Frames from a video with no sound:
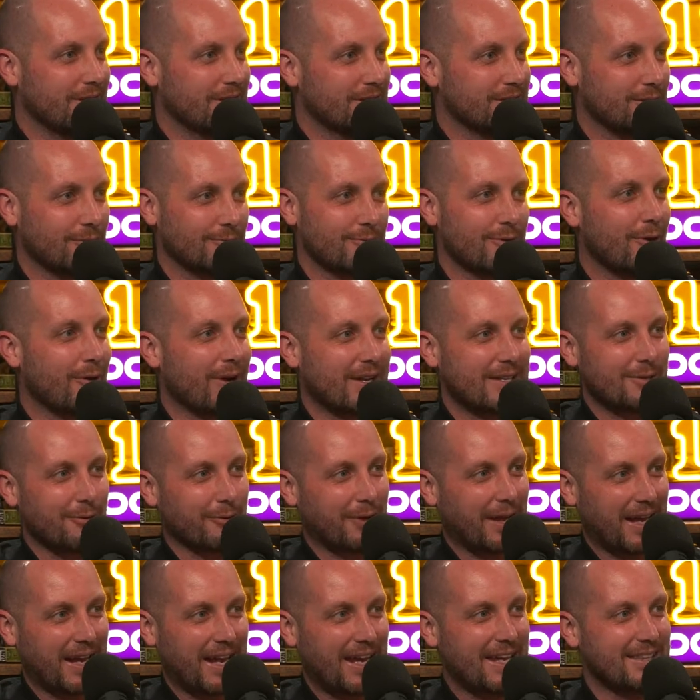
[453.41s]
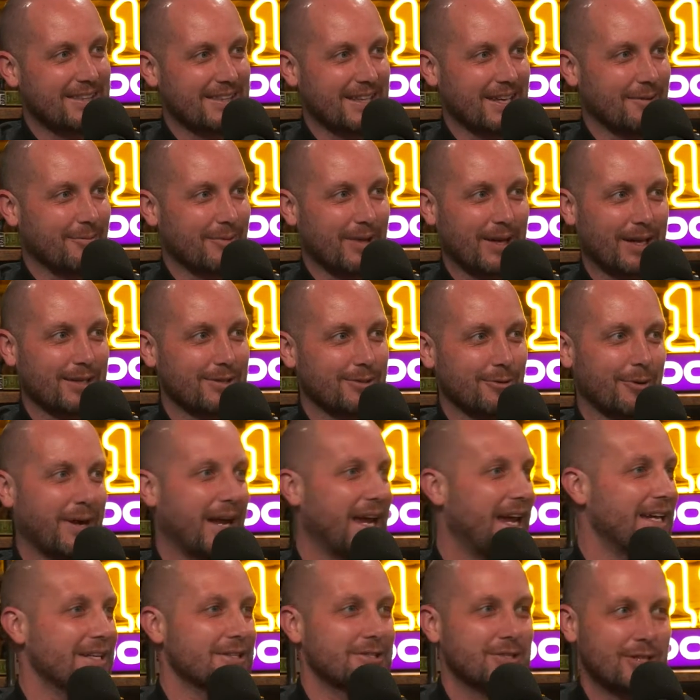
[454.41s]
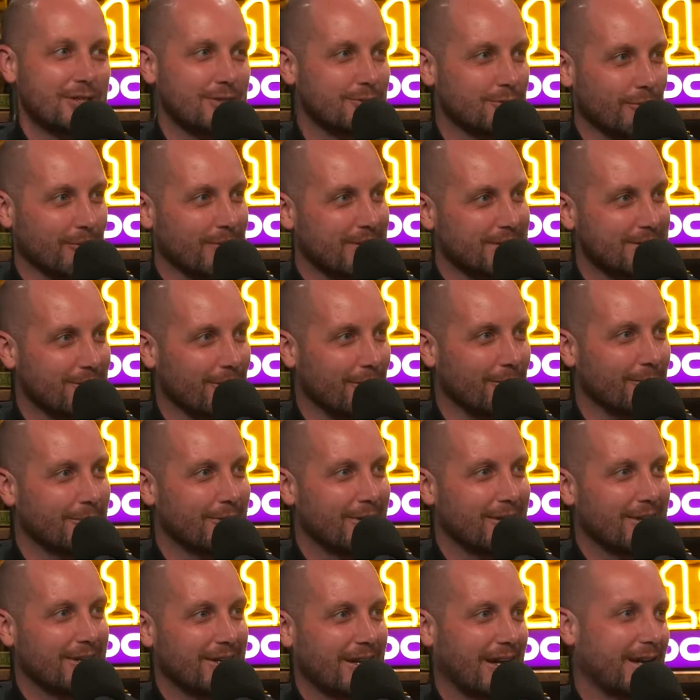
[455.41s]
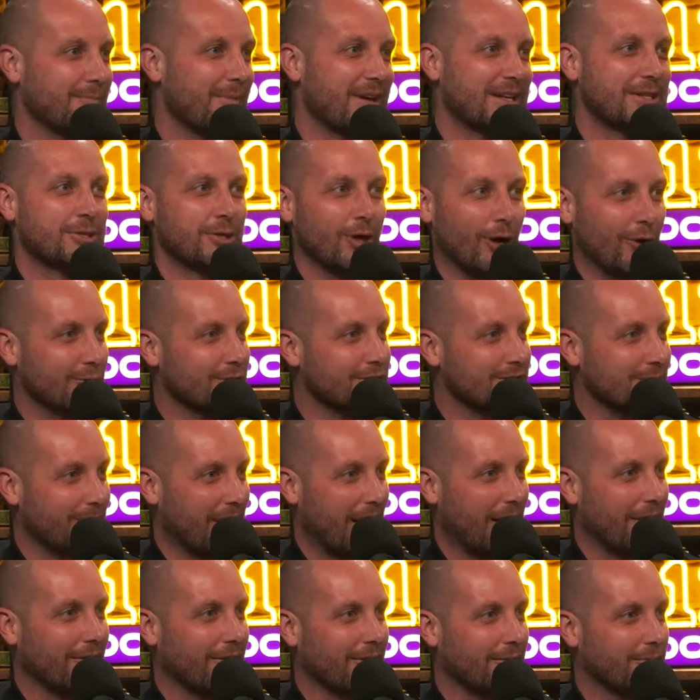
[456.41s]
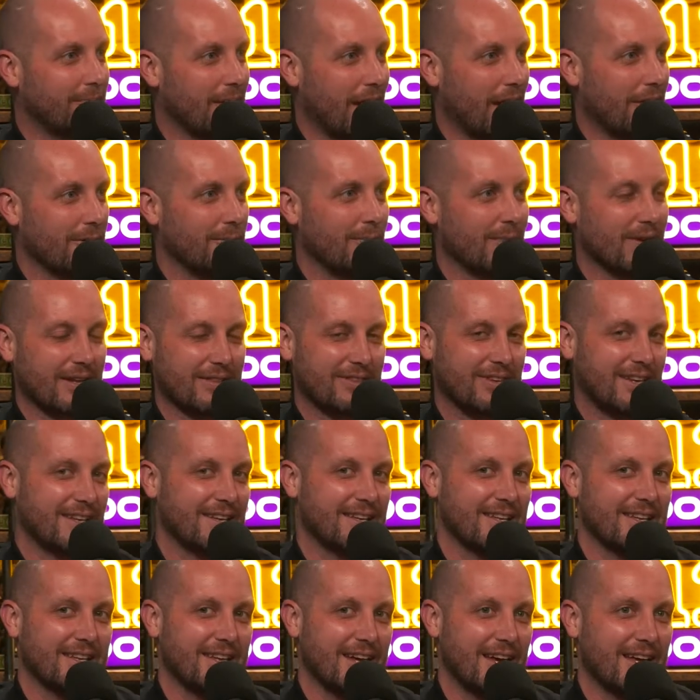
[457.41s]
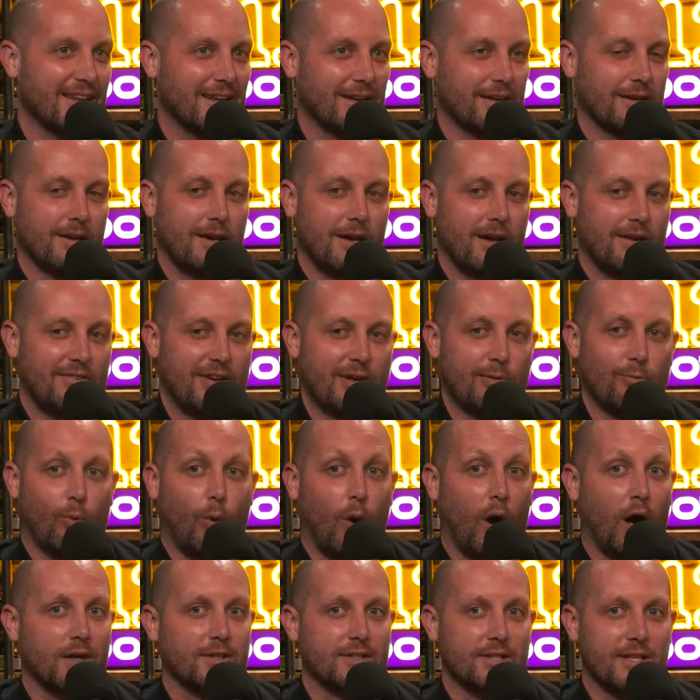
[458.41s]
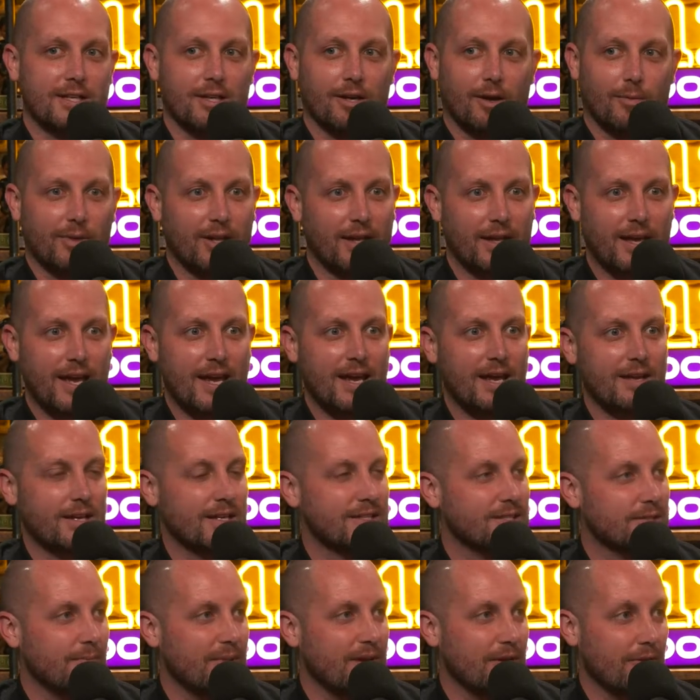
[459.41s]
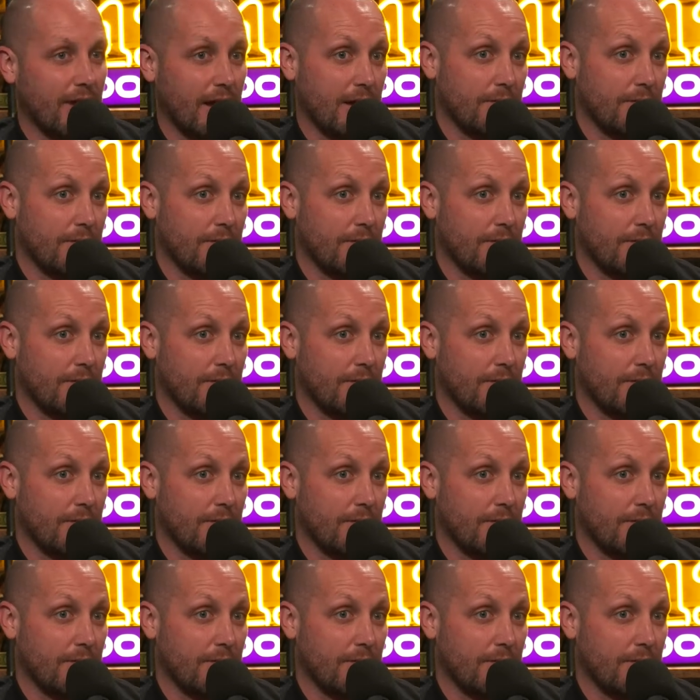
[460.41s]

So no, I don't hate them. Like, I don't hate Chicharito. I can make jokes about him, but at the end of the day, like, if he walked in here, I'd be like, hey, nice to meet you.